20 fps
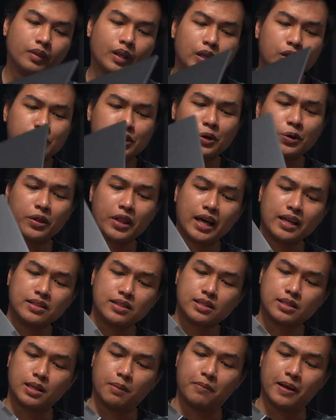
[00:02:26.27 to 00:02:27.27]
So
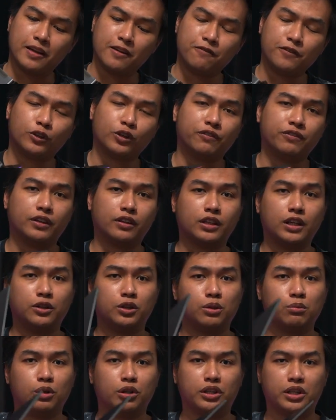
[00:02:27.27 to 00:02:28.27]
that's the benefit of a
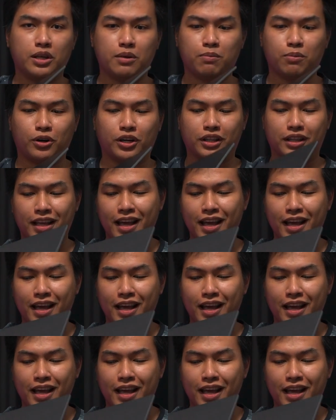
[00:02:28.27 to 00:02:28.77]
Thunderbolt 3 port.